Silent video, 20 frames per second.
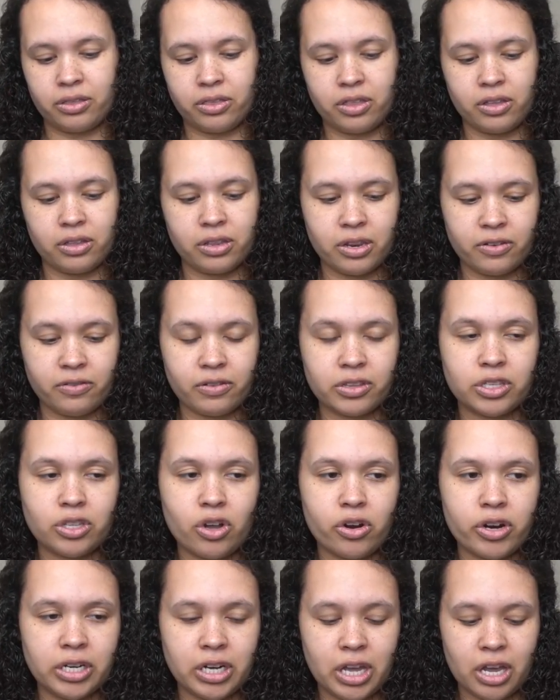the
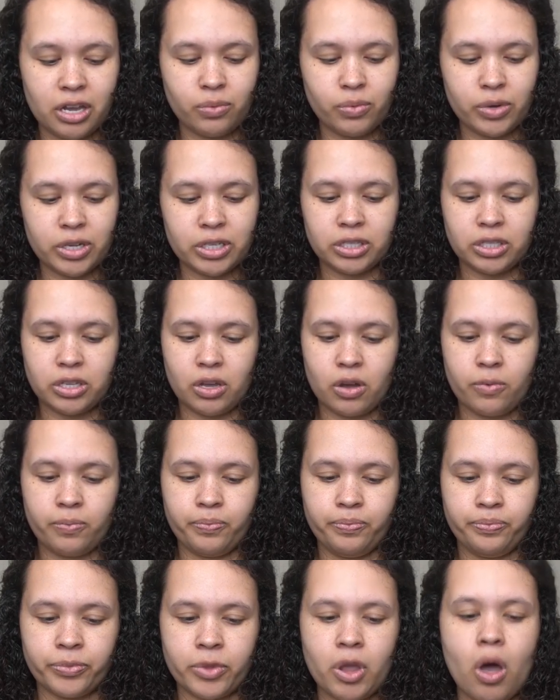Starry Night one. So,
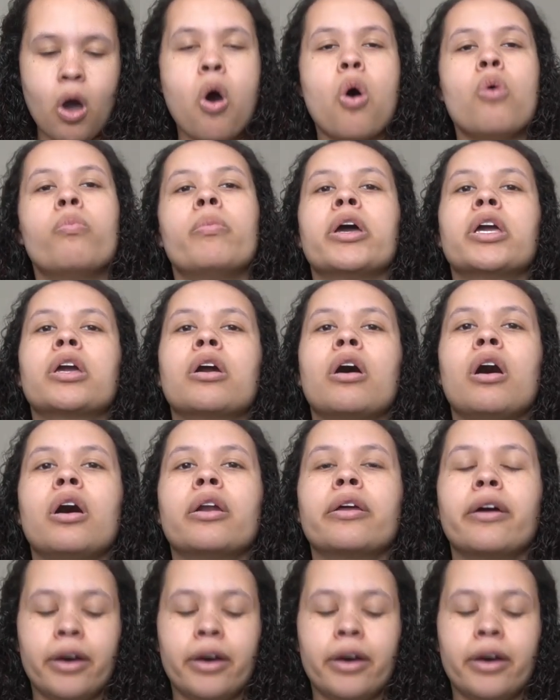oh my God,